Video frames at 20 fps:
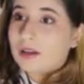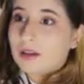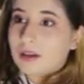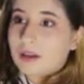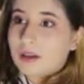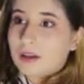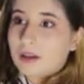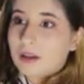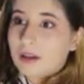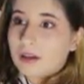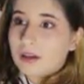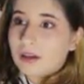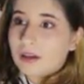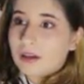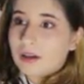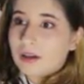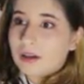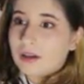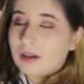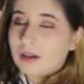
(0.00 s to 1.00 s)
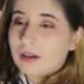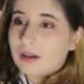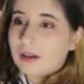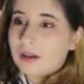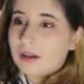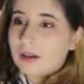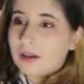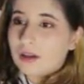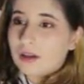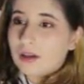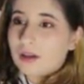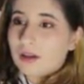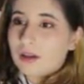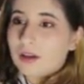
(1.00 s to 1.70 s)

(silence)